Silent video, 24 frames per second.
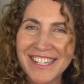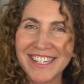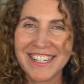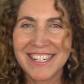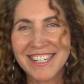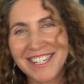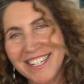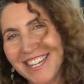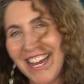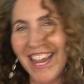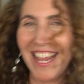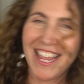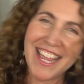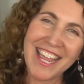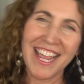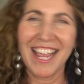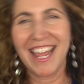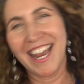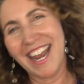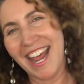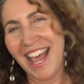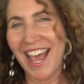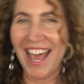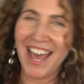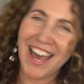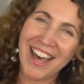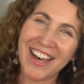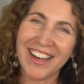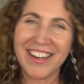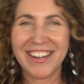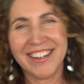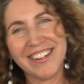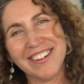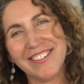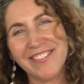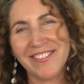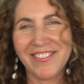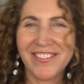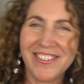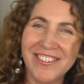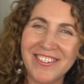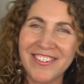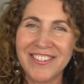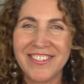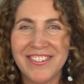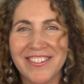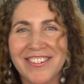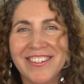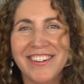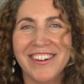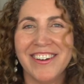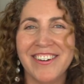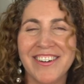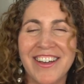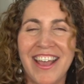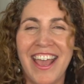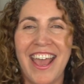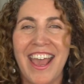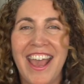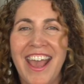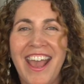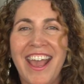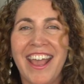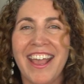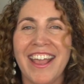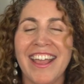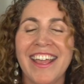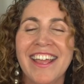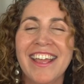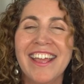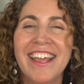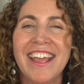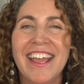shaking it out. Woo, okay.